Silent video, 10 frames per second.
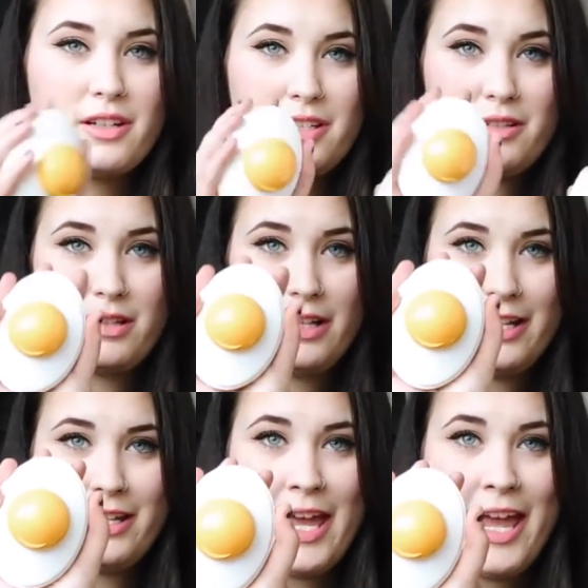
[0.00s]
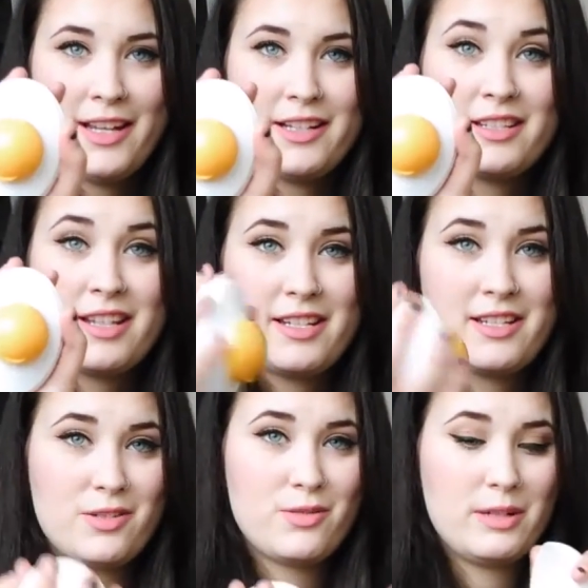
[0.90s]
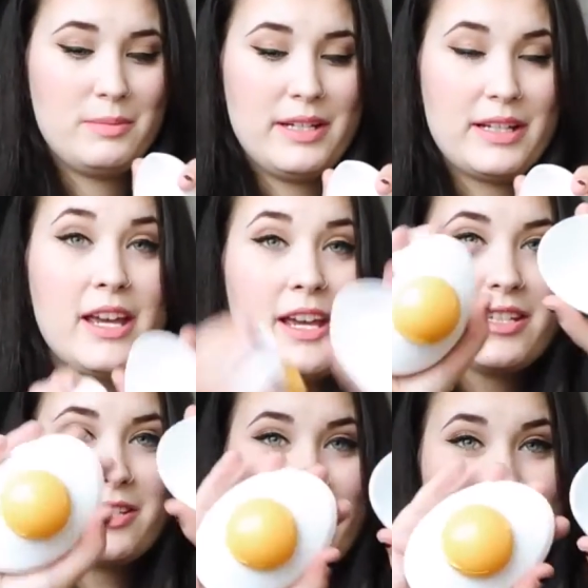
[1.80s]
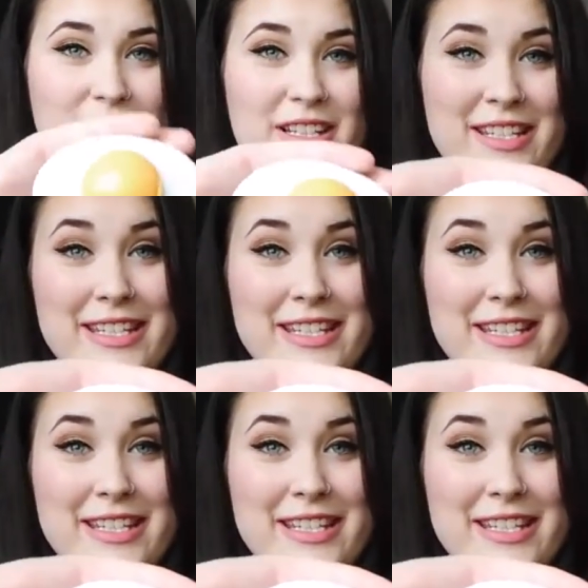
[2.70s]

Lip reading: It's like hand size, it's really big. So as you can